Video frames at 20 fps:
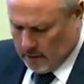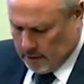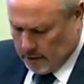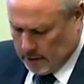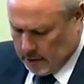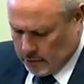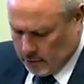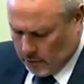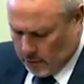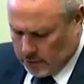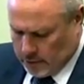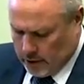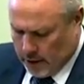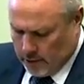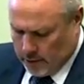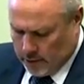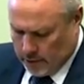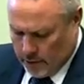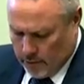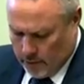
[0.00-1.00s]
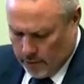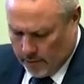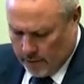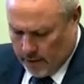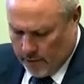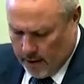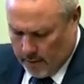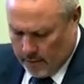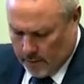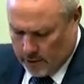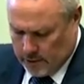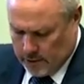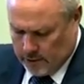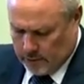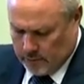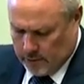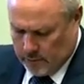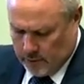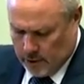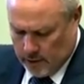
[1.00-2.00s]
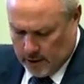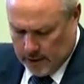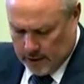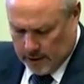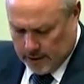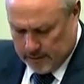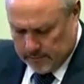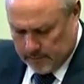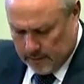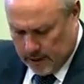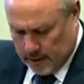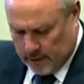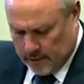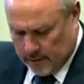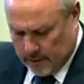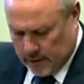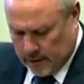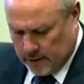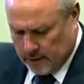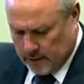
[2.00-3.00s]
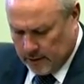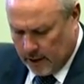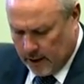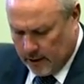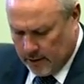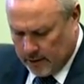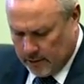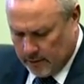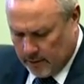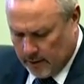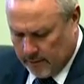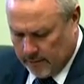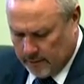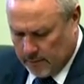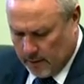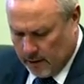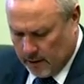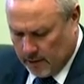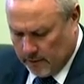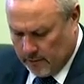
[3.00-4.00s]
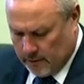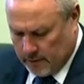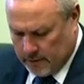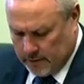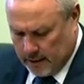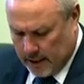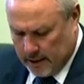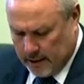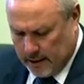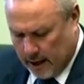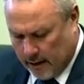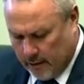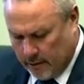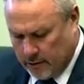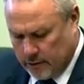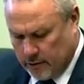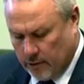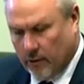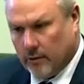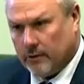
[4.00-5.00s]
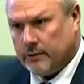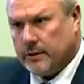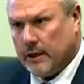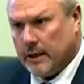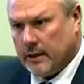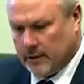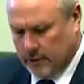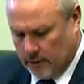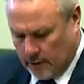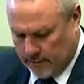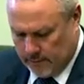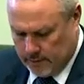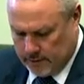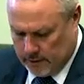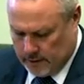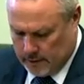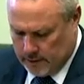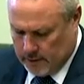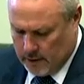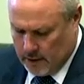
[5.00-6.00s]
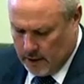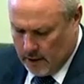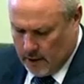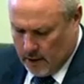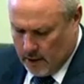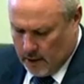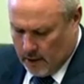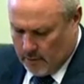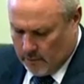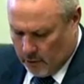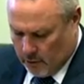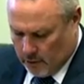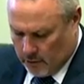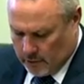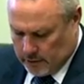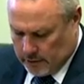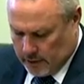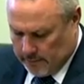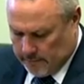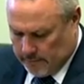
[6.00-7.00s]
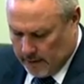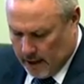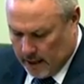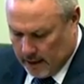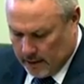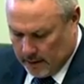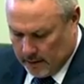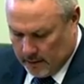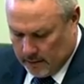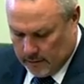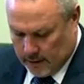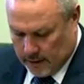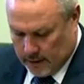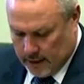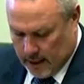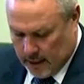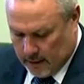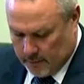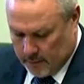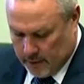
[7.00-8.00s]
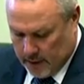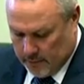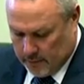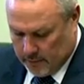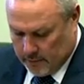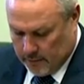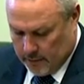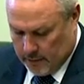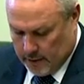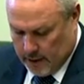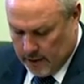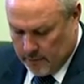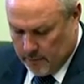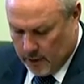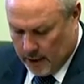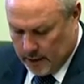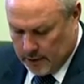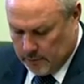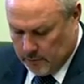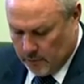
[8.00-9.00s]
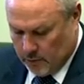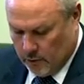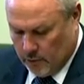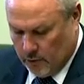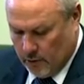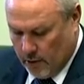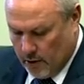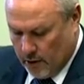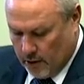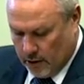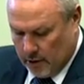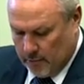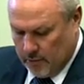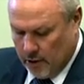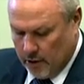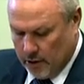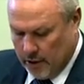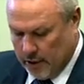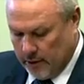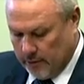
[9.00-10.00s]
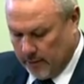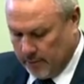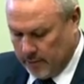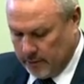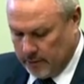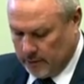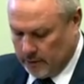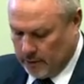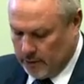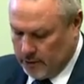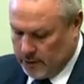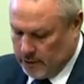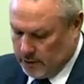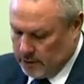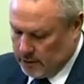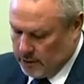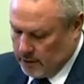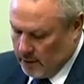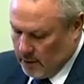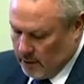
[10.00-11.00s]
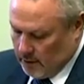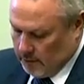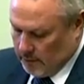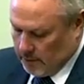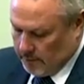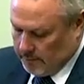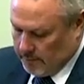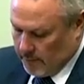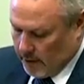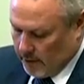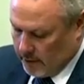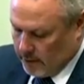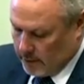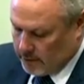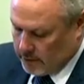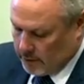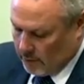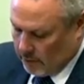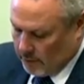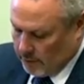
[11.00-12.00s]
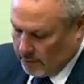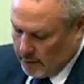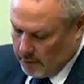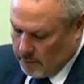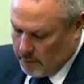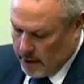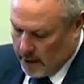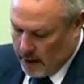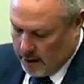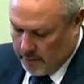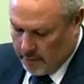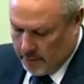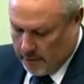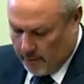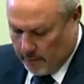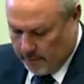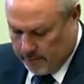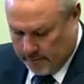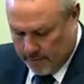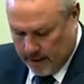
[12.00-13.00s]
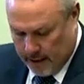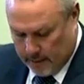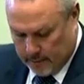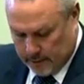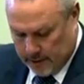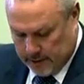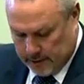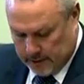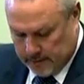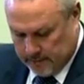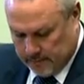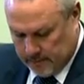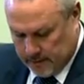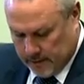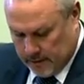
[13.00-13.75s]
This is also true of our Aboriginal communities. Many traditional owners I have spoken with say current child centre services models are failing their young people who need much more community-driven solutions with a focus on the empowerment of families.